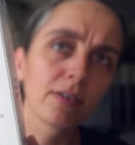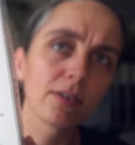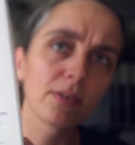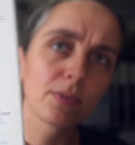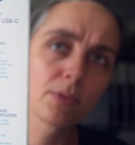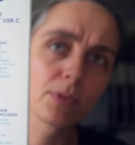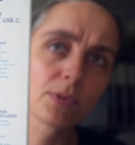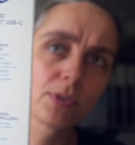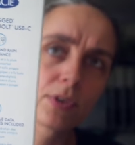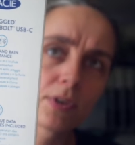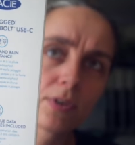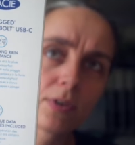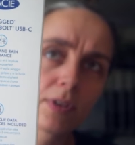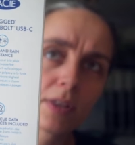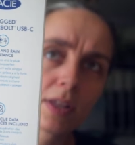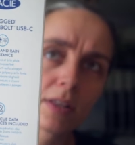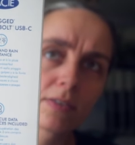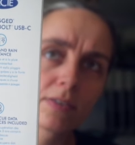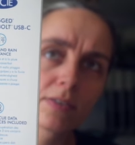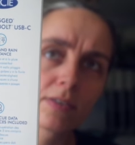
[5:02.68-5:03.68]
I will show you
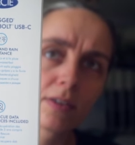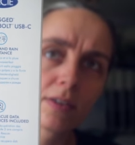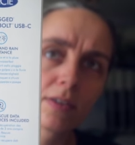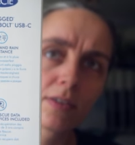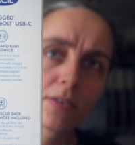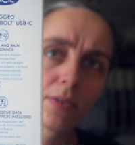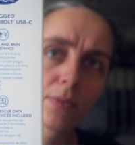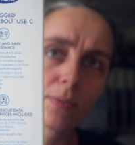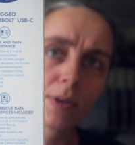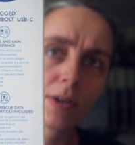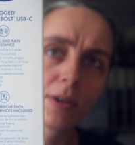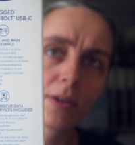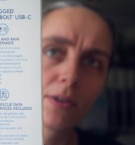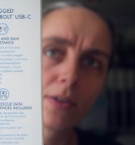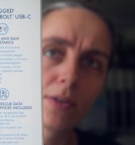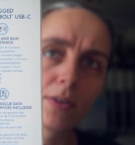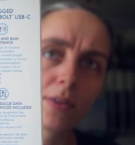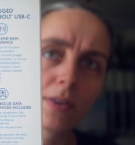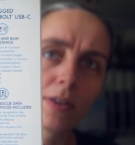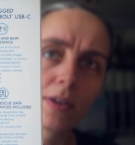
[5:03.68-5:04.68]
that side as
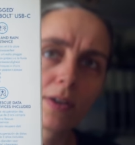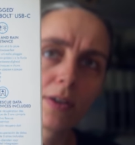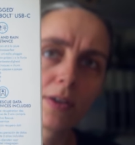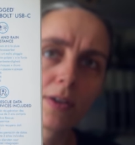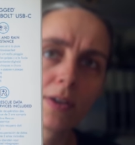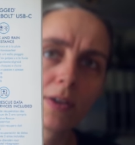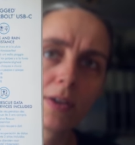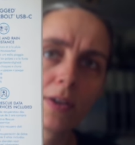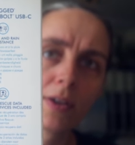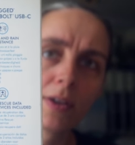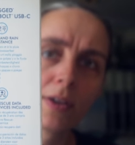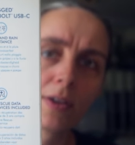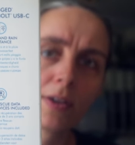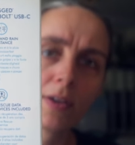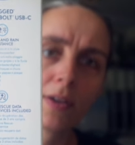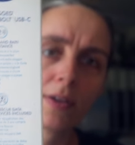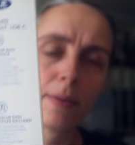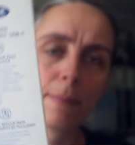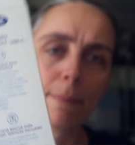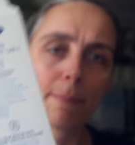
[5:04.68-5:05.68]
well.
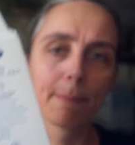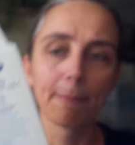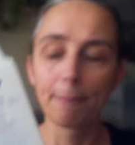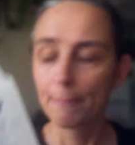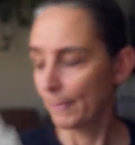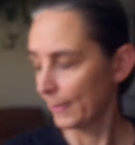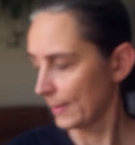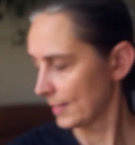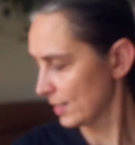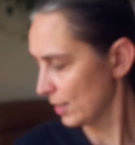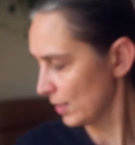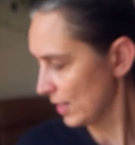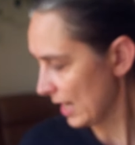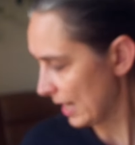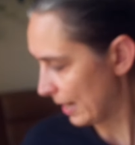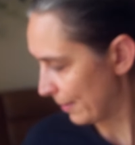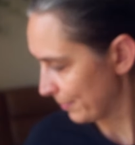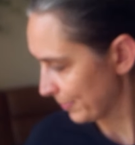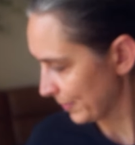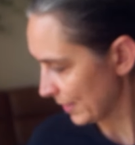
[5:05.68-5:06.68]
So
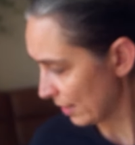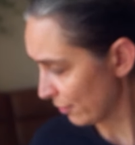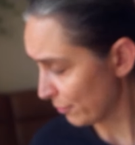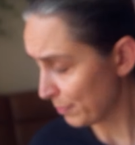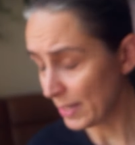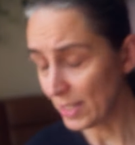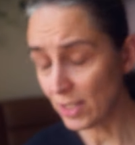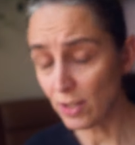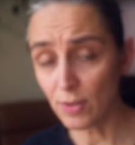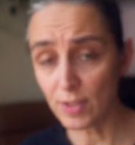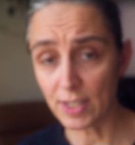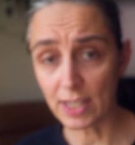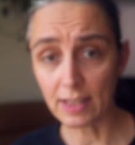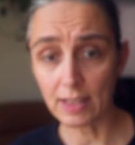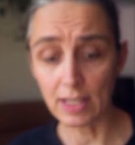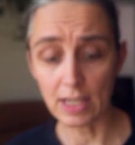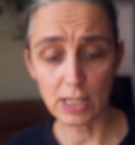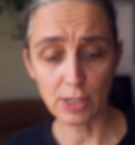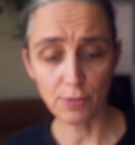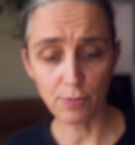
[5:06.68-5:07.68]
yeah, I've been using
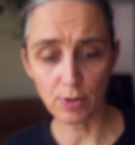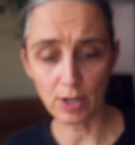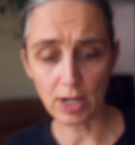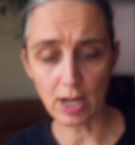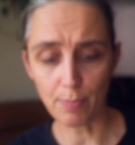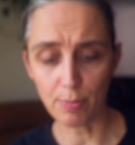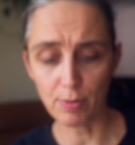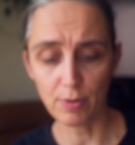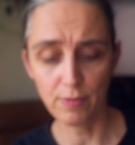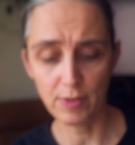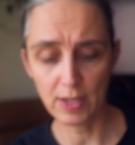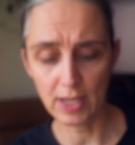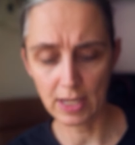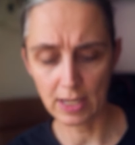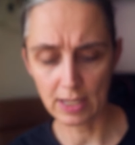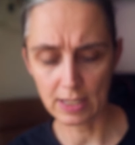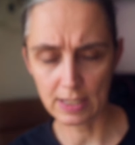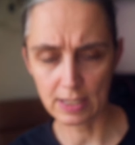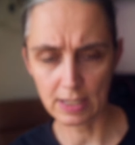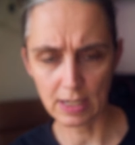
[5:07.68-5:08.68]
these for a couple of
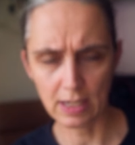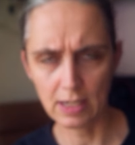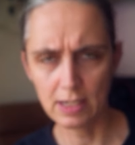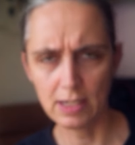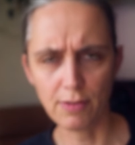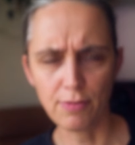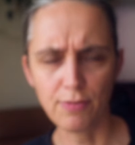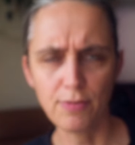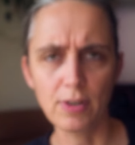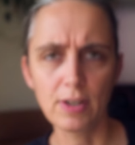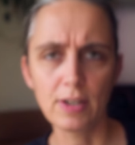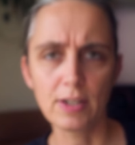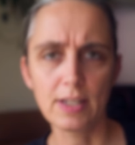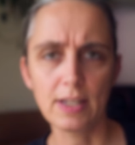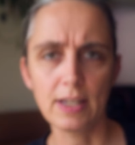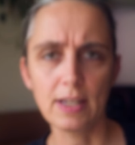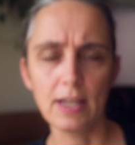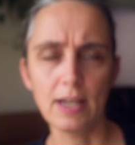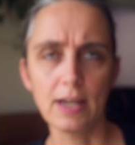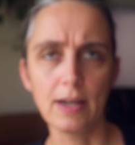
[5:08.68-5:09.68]
years in different
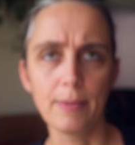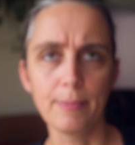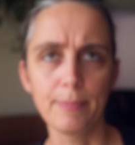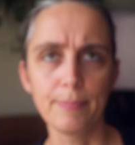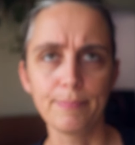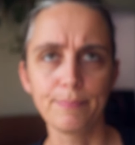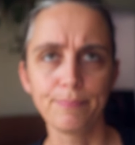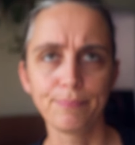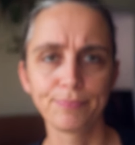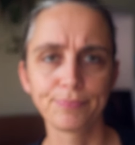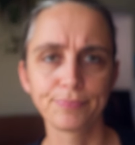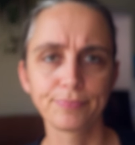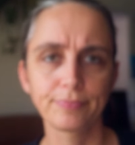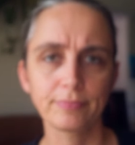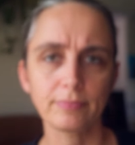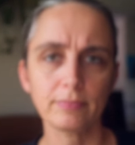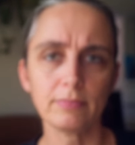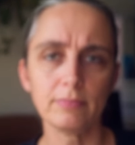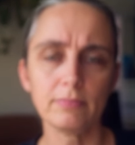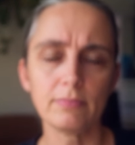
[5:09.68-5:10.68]
um,
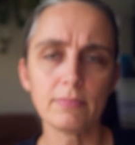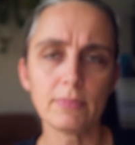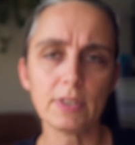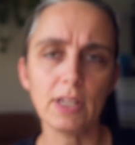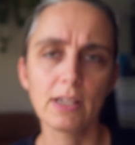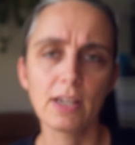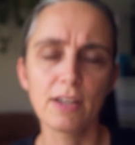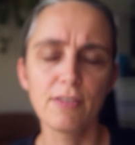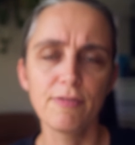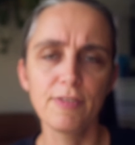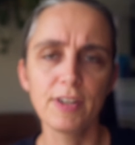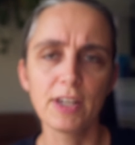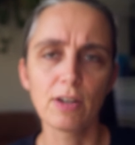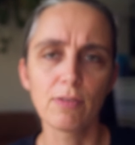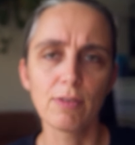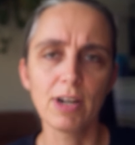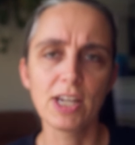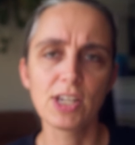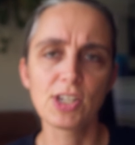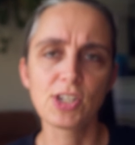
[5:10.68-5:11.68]

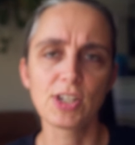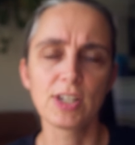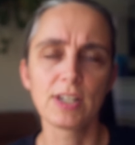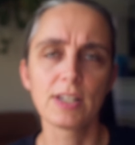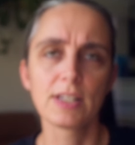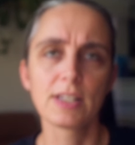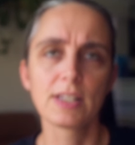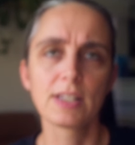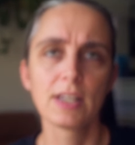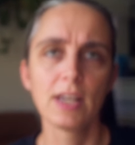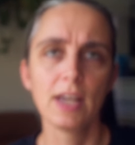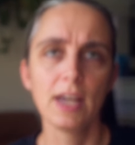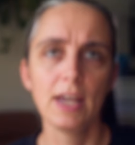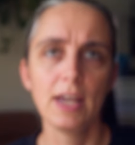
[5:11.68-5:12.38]
configurations,